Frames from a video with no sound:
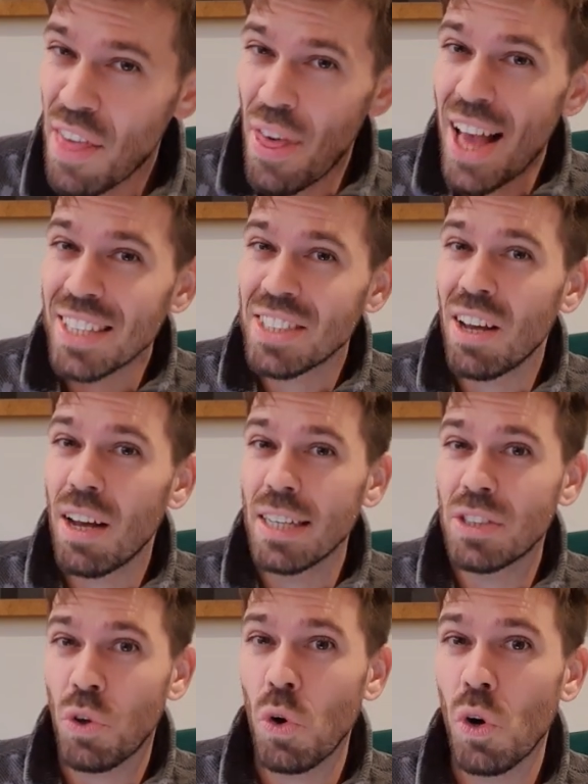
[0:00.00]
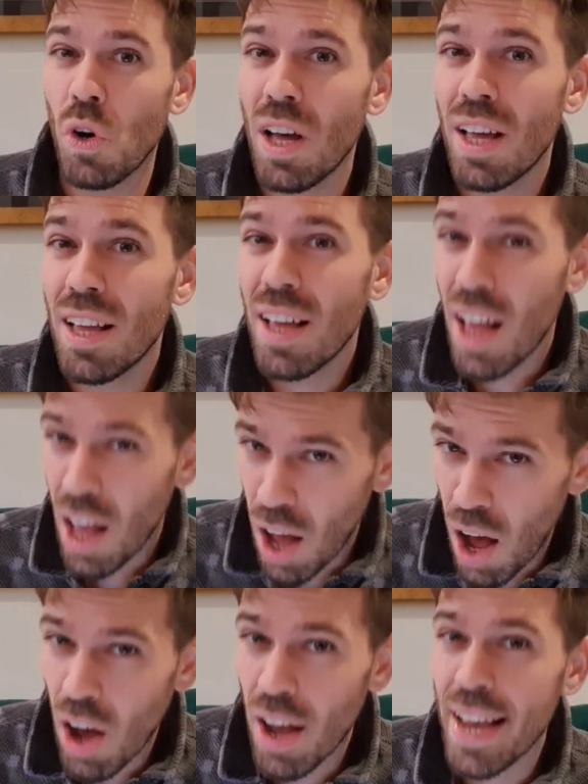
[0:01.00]
that's a high score, a
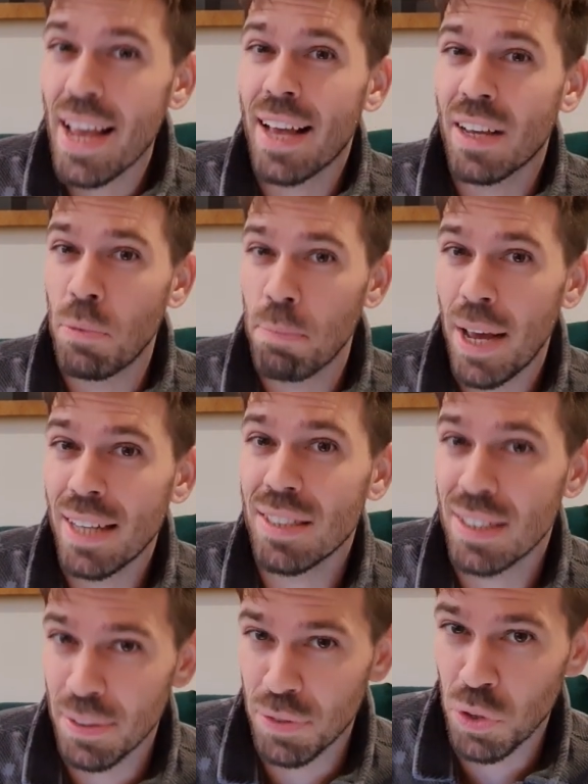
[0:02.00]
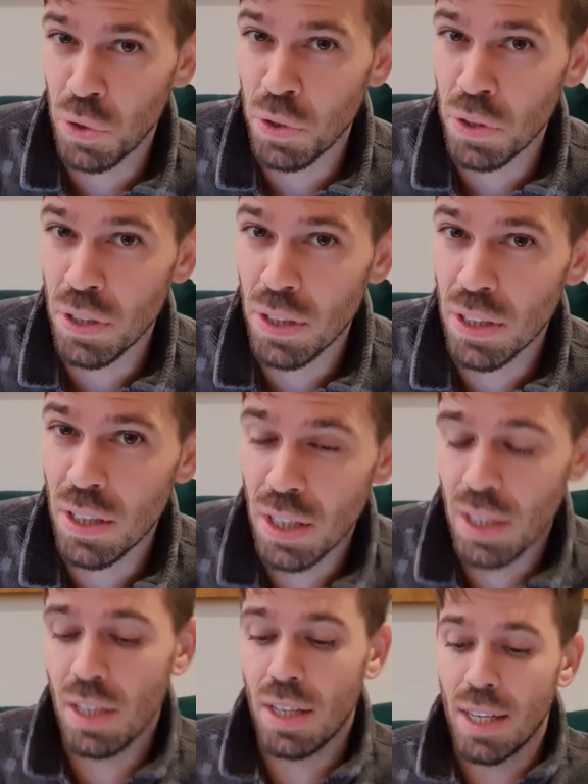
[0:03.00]
high and competitive score.
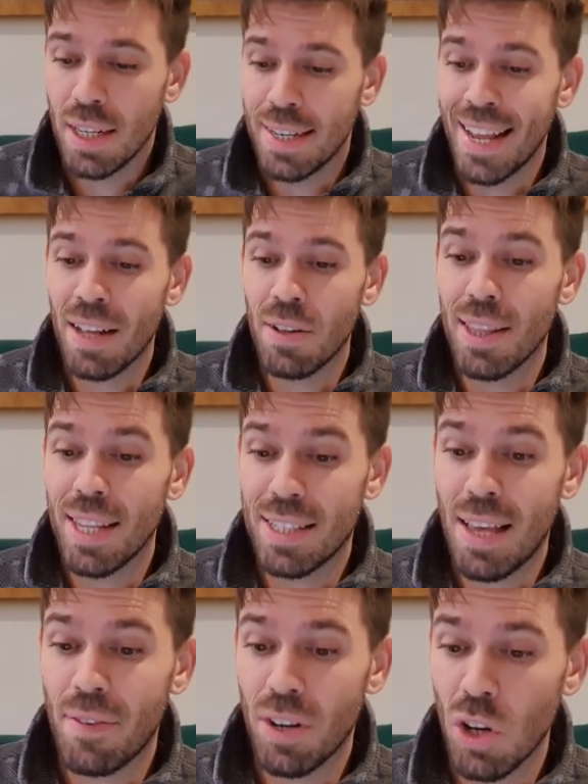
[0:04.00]
Now let's have